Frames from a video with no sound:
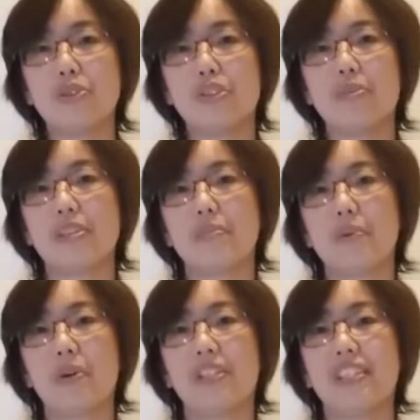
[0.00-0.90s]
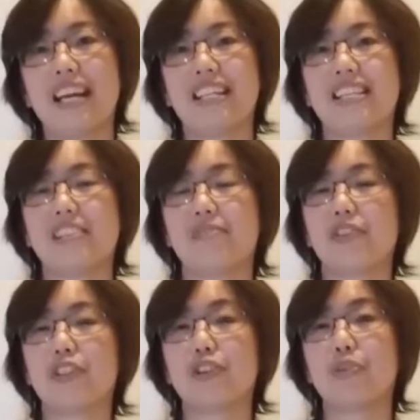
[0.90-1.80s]
Temasek Polytechnic's
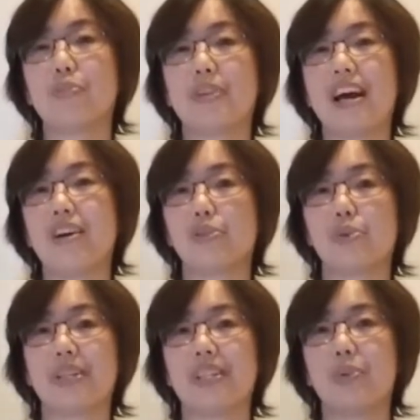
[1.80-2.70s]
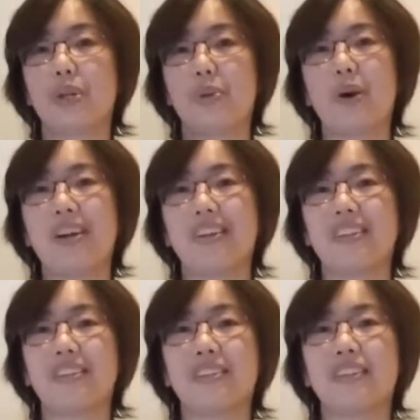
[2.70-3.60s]
Virtual Open House 2021.
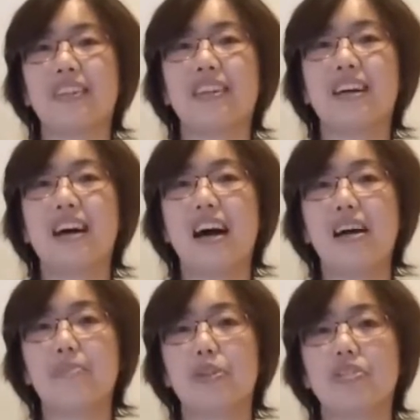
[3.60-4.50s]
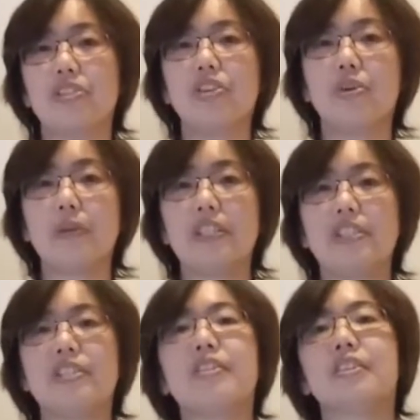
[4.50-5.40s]
I'm Dr.
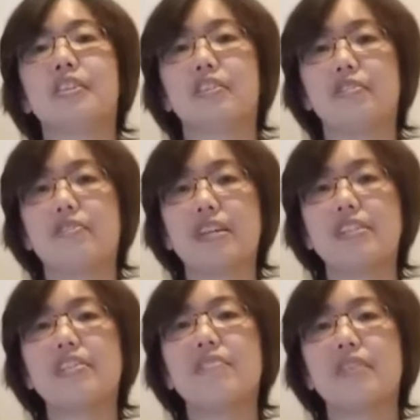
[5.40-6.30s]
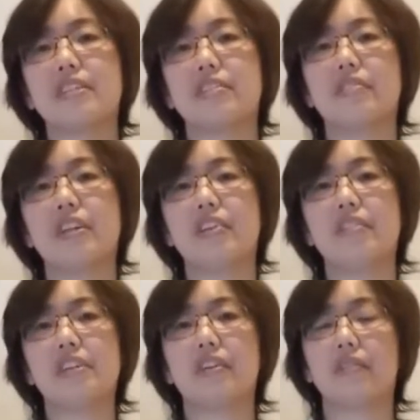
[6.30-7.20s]
Nyopeti, the resident
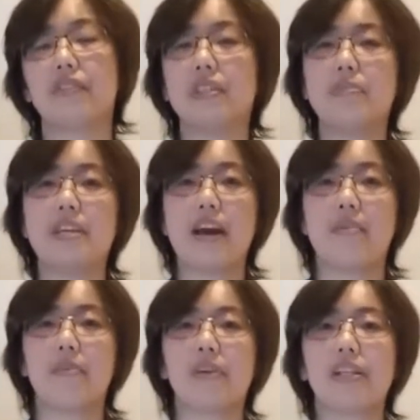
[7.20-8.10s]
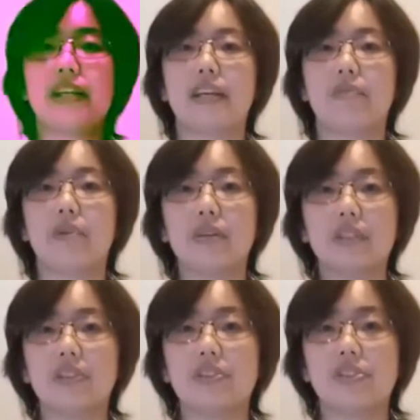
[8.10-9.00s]
veterinarian of TP Animal Clinic and
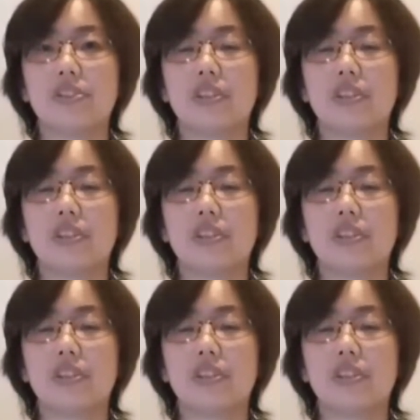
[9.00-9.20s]
Wellness.